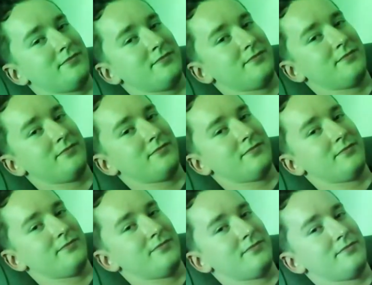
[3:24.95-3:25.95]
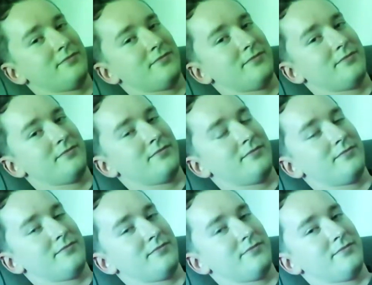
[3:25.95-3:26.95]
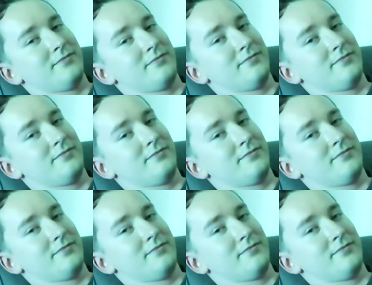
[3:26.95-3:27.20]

(silence)